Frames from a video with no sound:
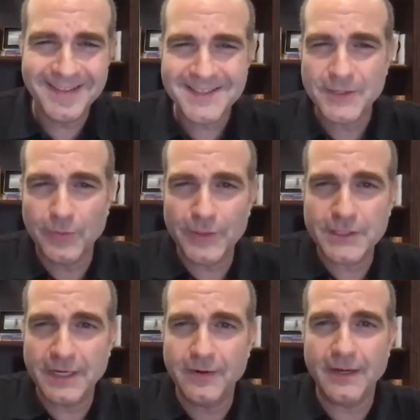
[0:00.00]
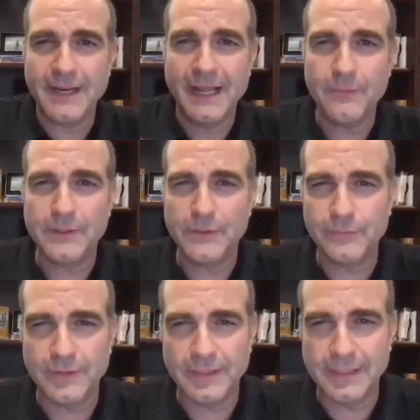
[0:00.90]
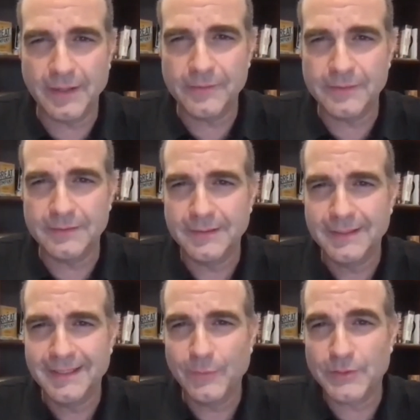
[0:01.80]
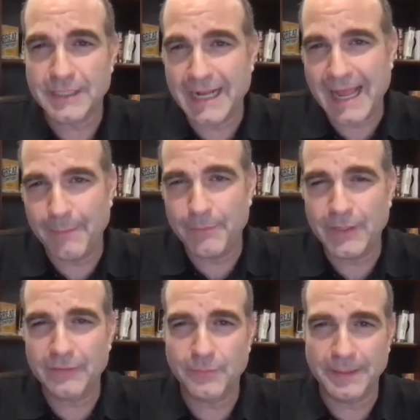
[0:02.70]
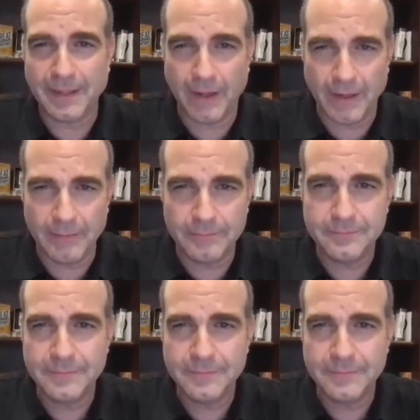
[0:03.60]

So this here today, we do a video, and what's going to happen has to be cut up.